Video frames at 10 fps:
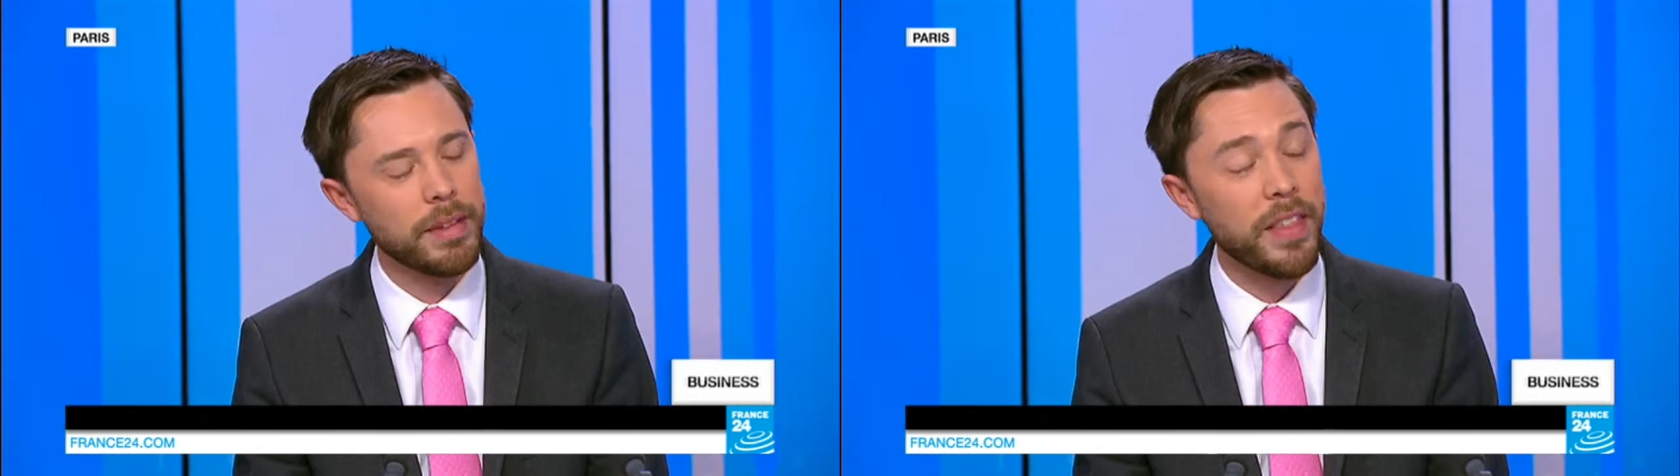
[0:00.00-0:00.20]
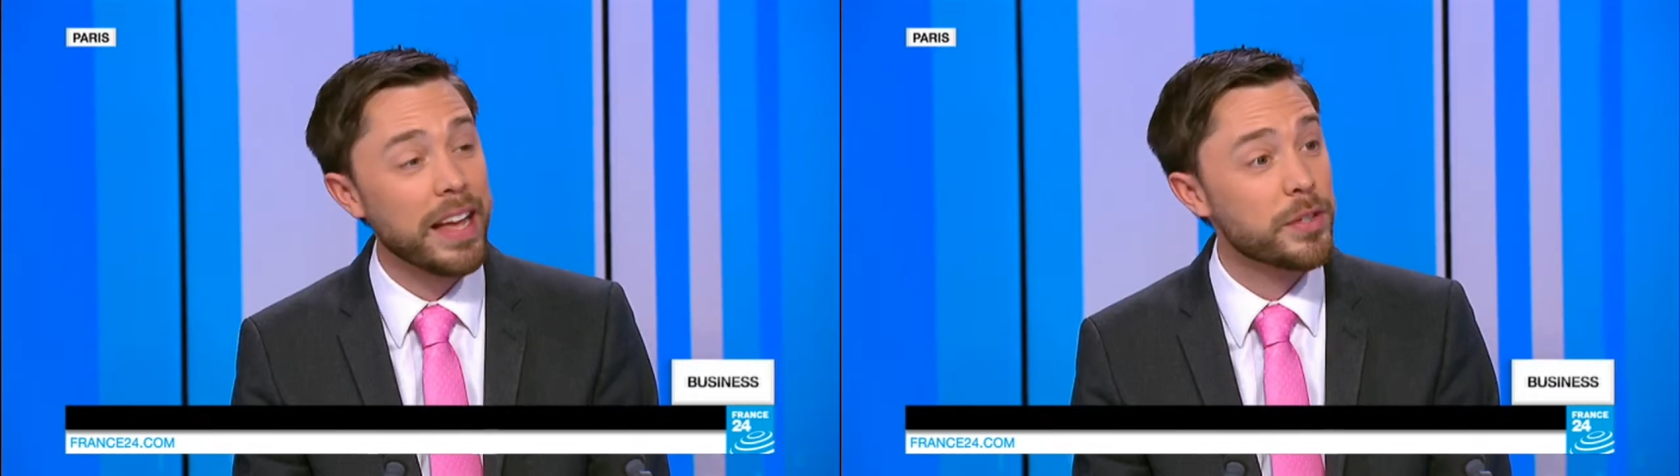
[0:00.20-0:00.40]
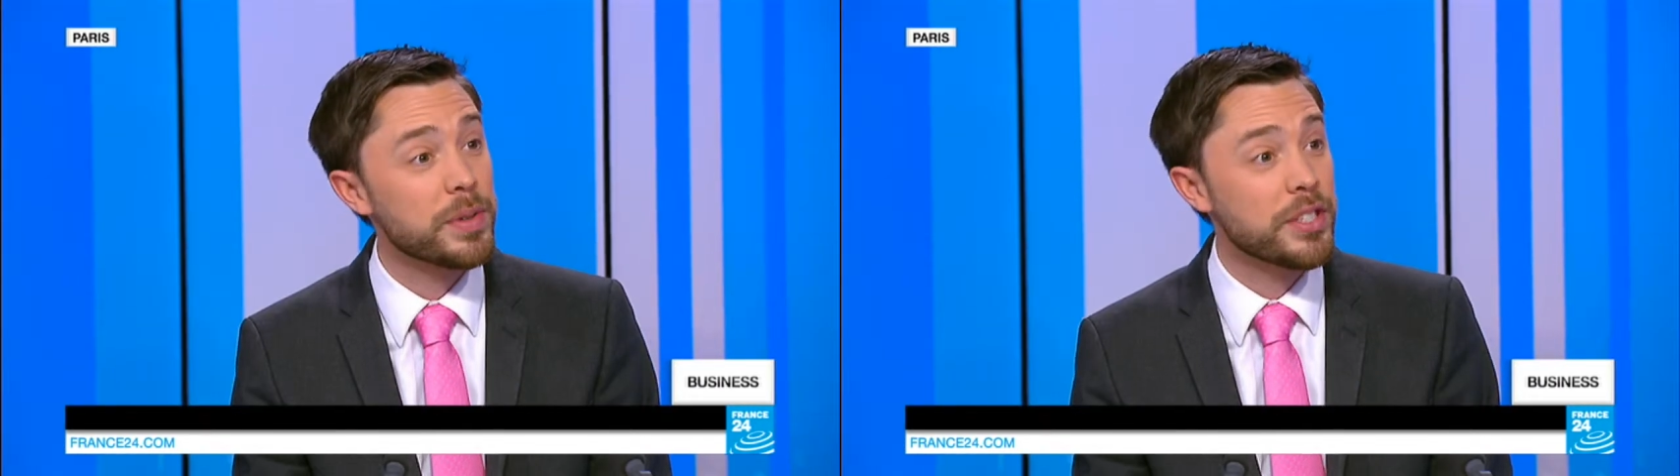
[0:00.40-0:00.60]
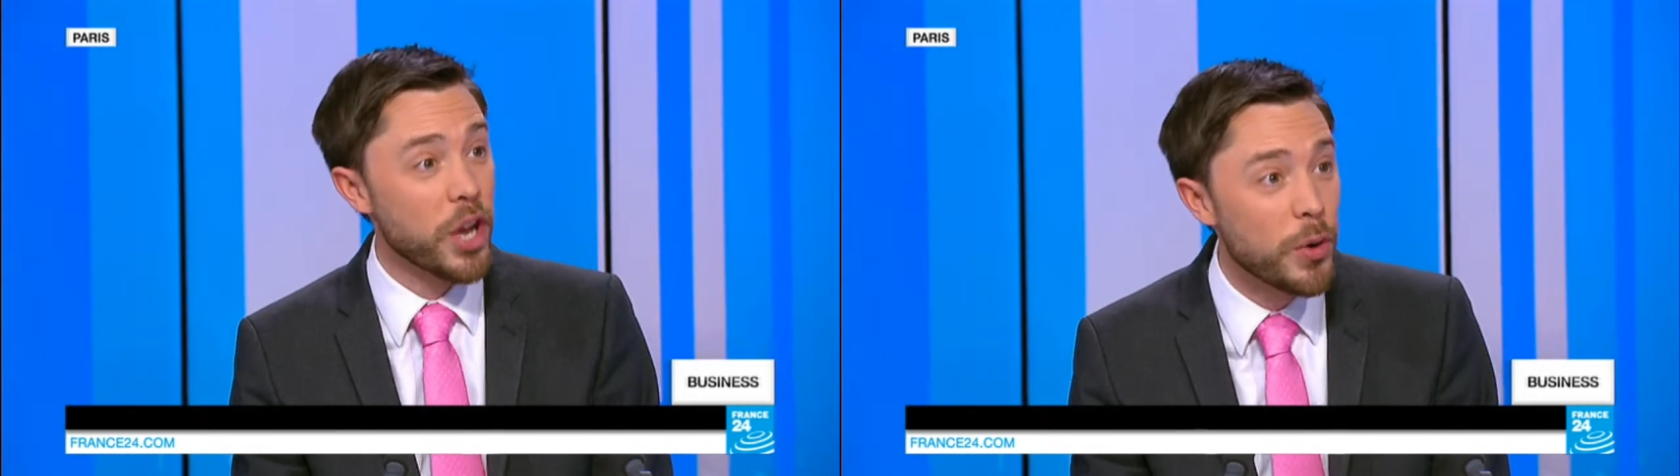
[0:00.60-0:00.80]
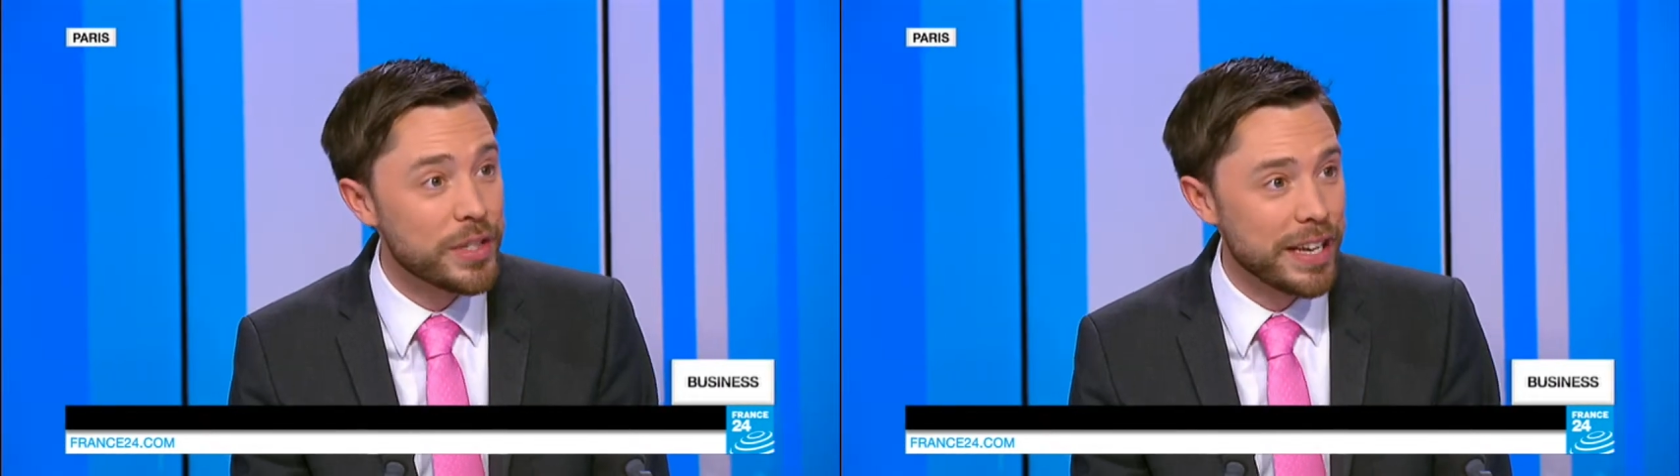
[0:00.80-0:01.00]
And the answer is
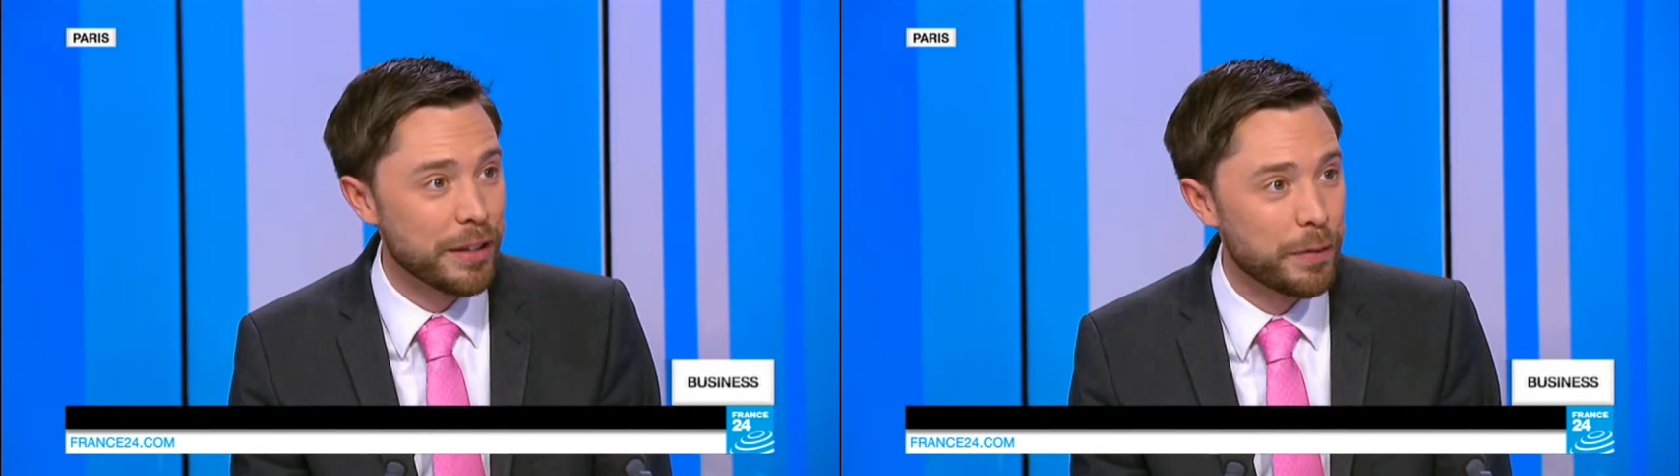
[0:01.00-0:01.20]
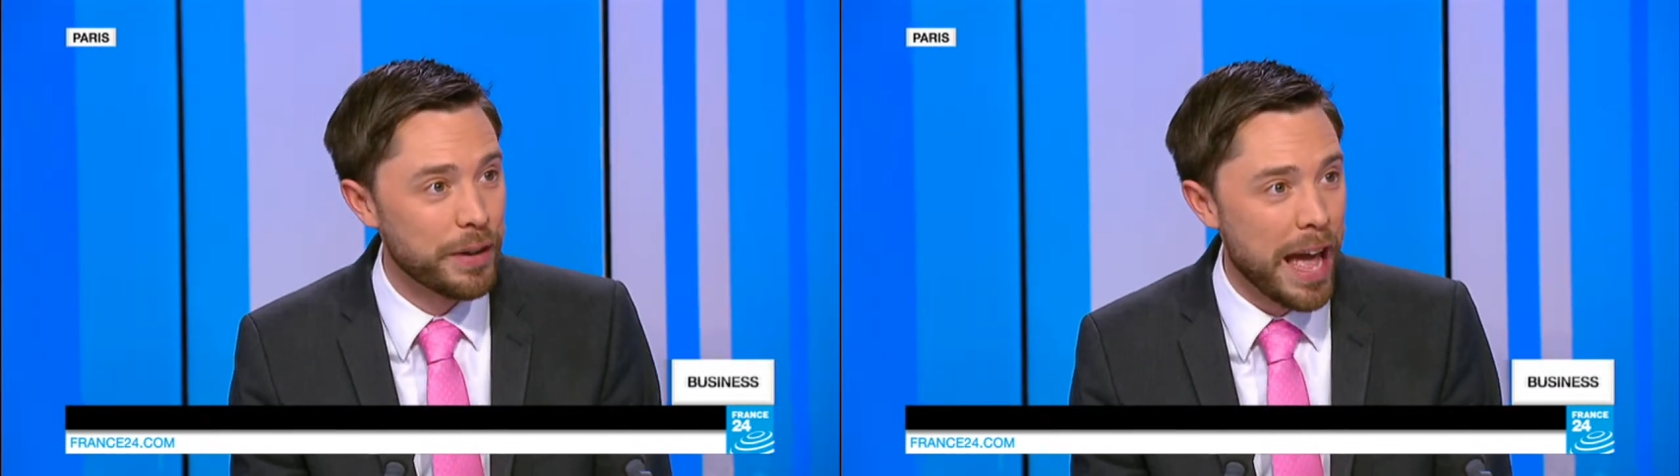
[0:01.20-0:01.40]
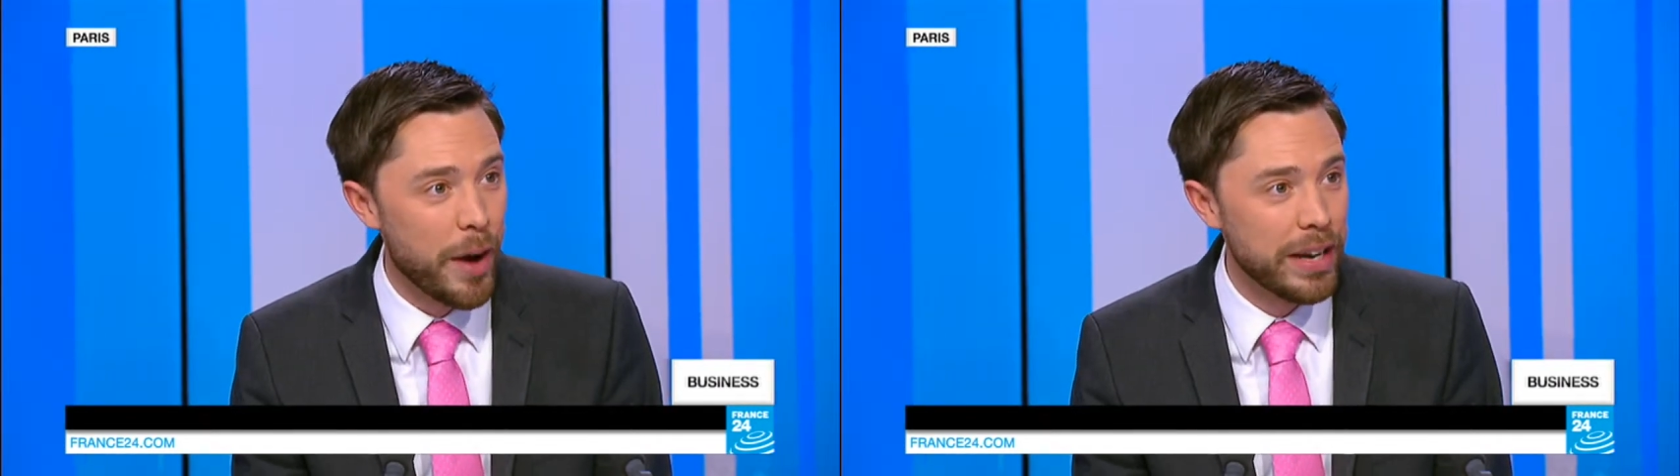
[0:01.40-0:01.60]
no deal for now,